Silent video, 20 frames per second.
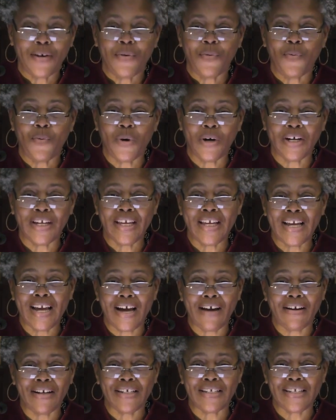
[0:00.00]
Working
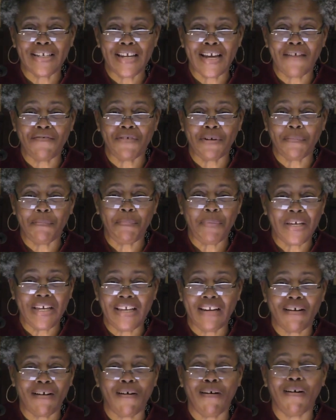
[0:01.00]
out has never
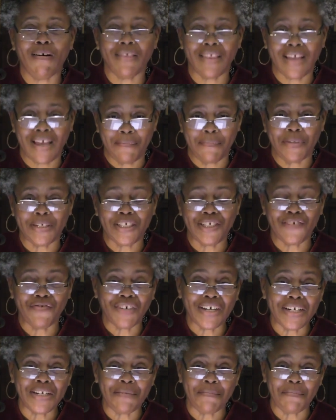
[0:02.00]
been all that much
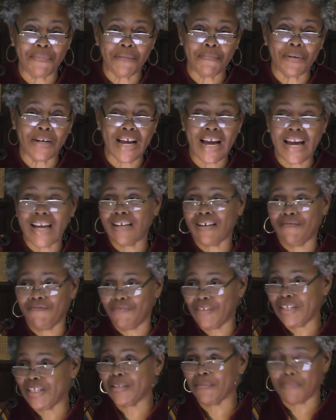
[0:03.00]
fun to me, but I
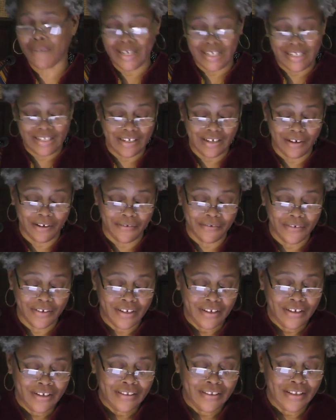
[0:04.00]
convinced myself
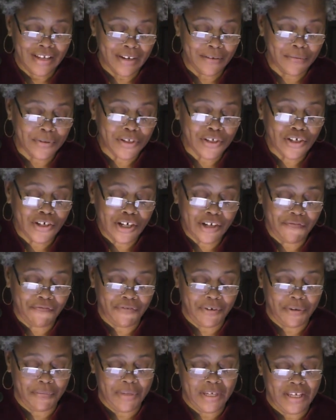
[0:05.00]
that it was good
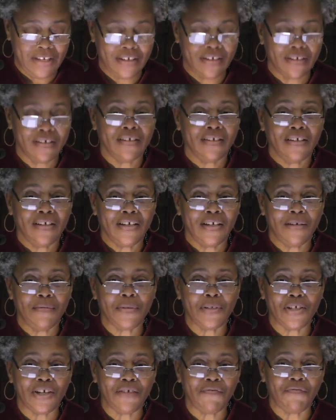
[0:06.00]
for me. It
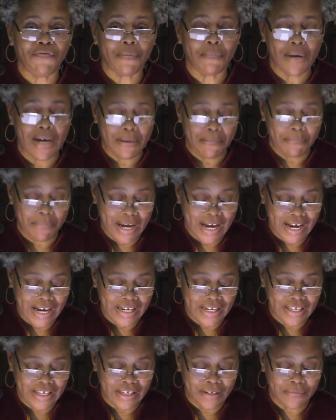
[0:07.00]
was good for my
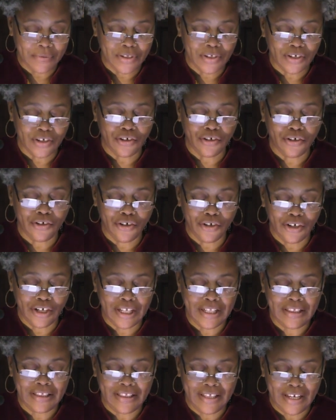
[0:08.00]
body. It was a
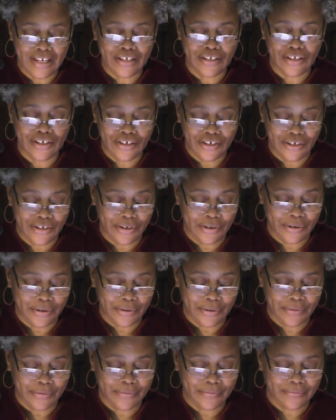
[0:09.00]
good thing to
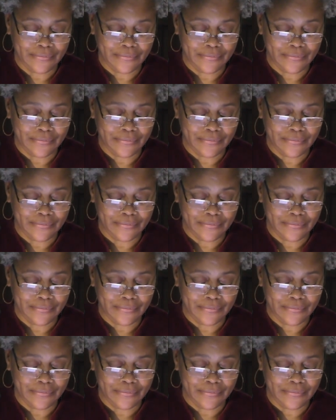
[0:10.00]
do.